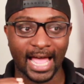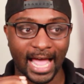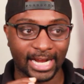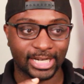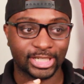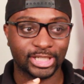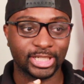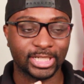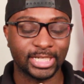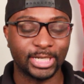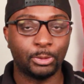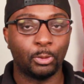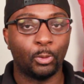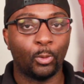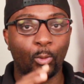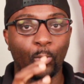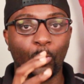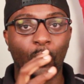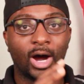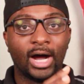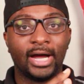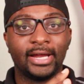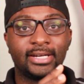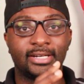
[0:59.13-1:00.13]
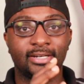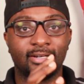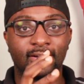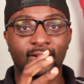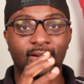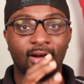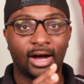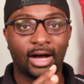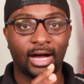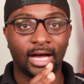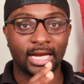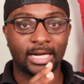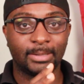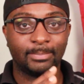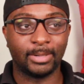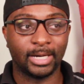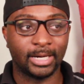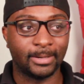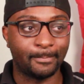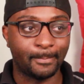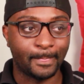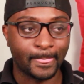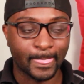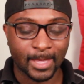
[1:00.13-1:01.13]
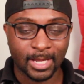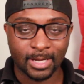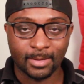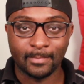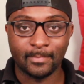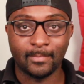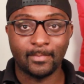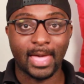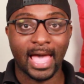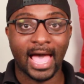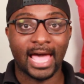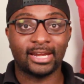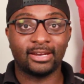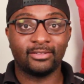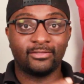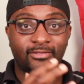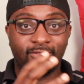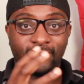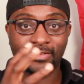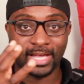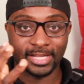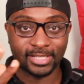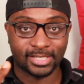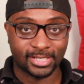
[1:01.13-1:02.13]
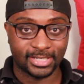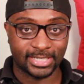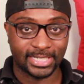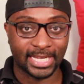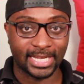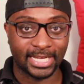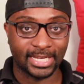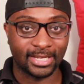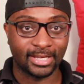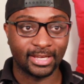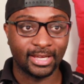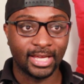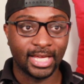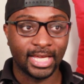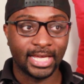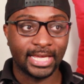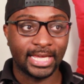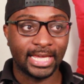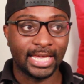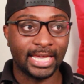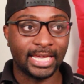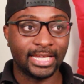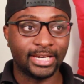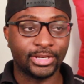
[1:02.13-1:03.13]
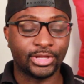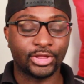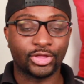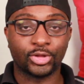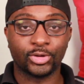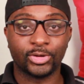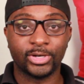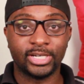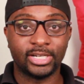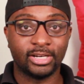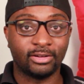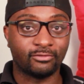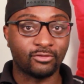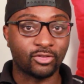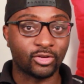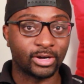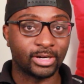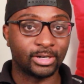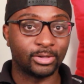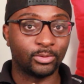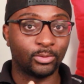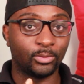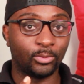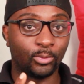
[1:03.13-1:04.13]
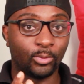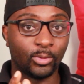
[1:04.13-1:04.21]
actually one God, but manifesting in three different